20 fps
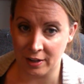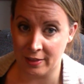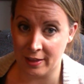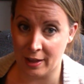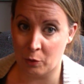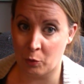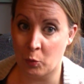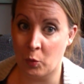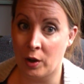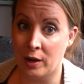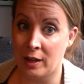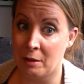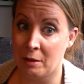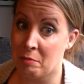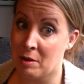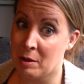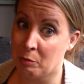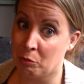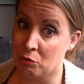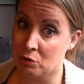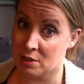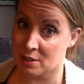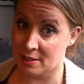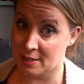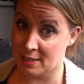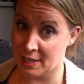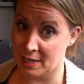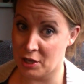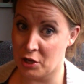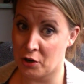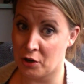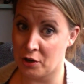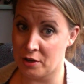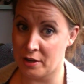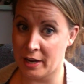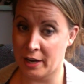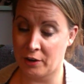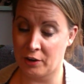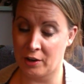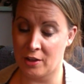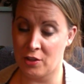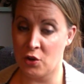They are wanting people to see your integrity.